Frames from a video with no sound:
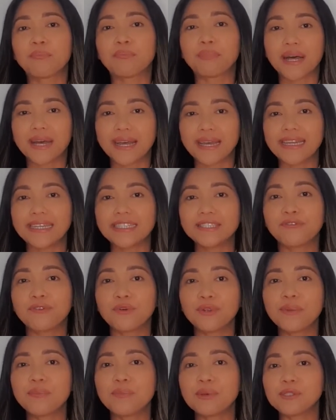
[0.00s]
but
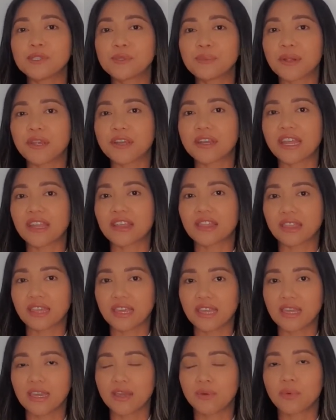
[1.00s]
for the most part, I
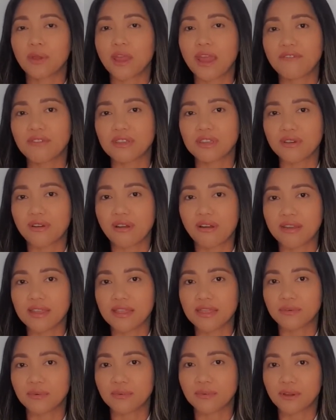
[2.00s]
think wherever you are
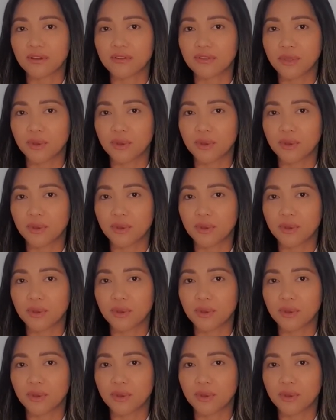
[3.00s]
in the world,